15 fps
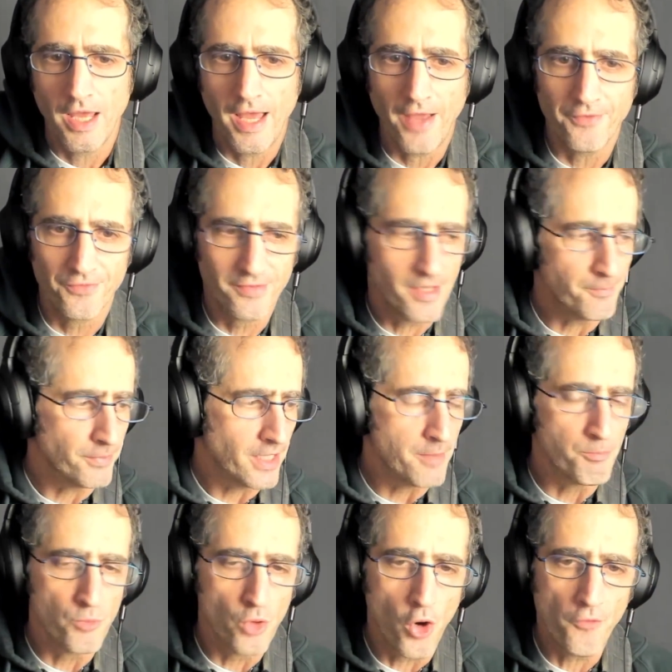and simply
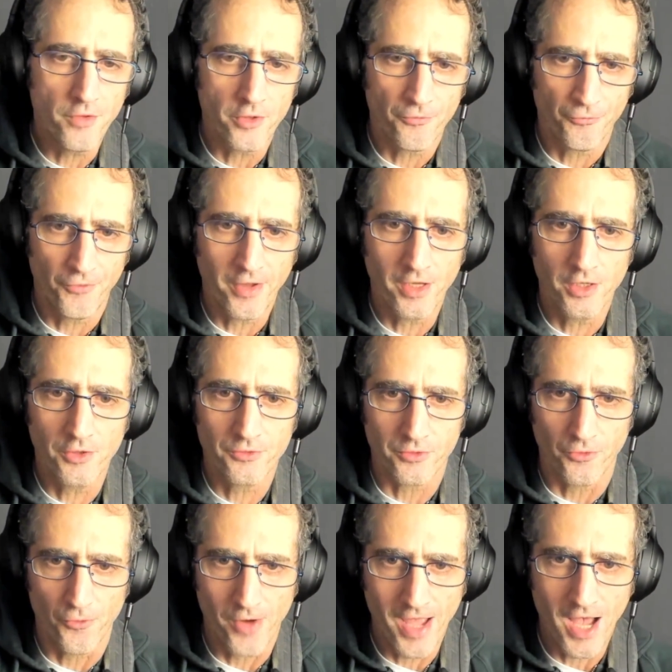move your fingers
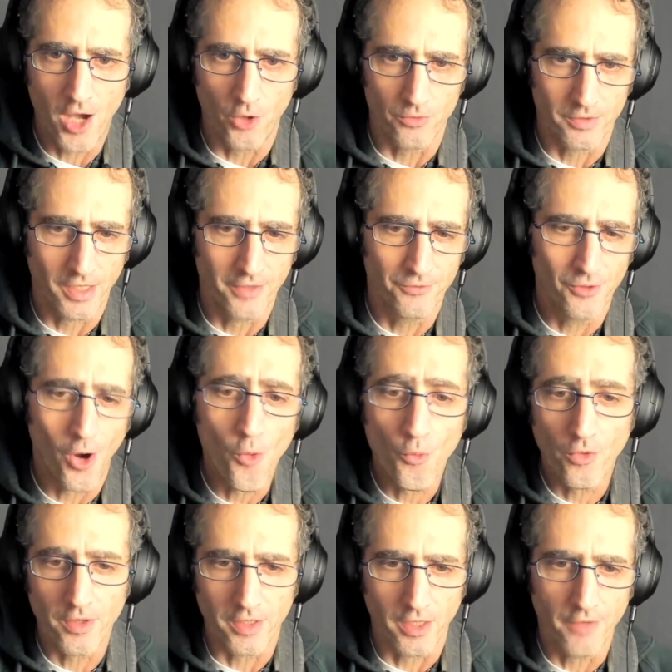around. And don't
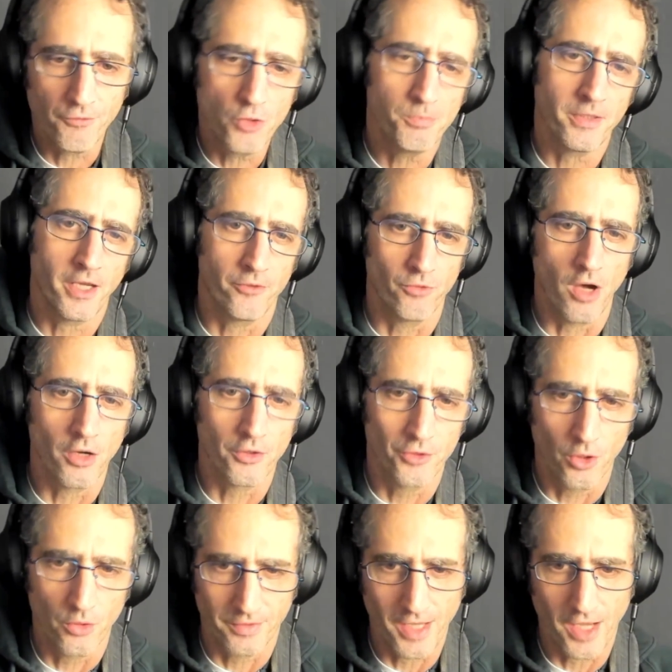worry, if you play a wrong
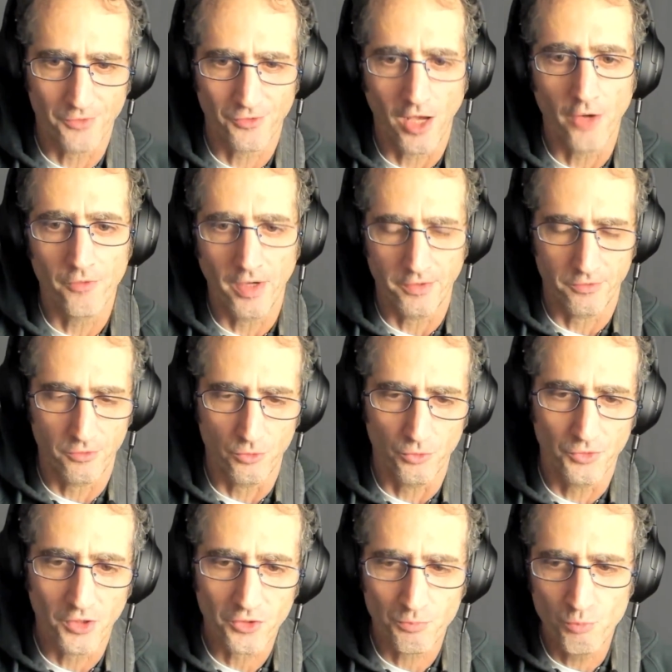note, that's all right too.
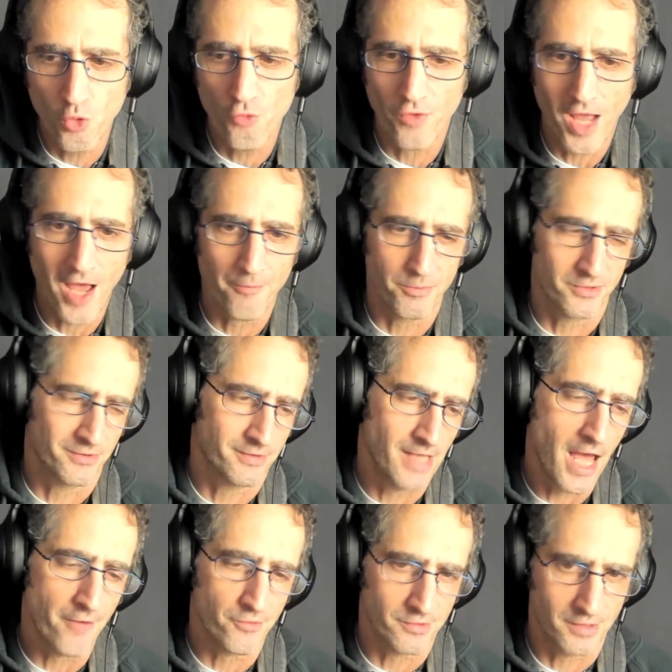Just move half a
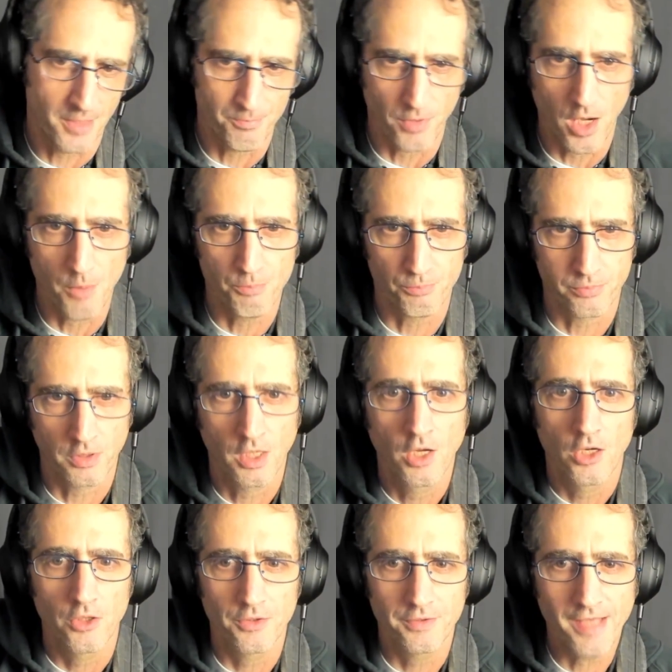step up
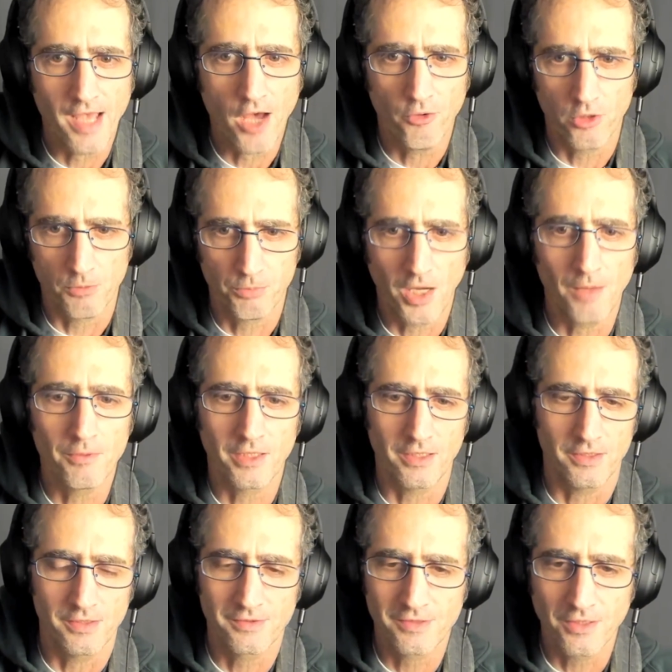or down.
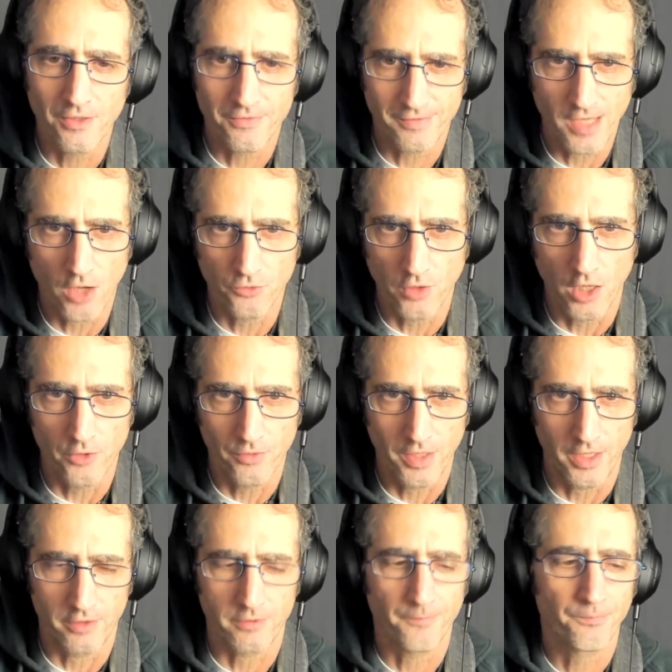It's gonna sound all
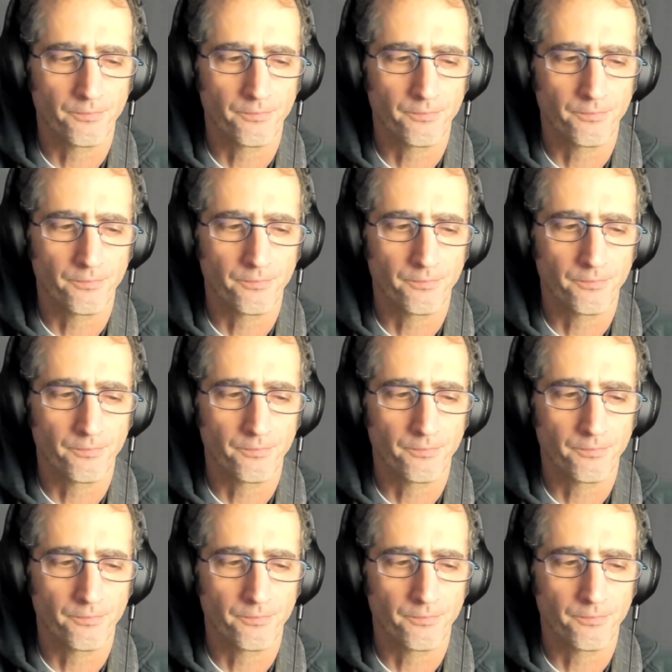right.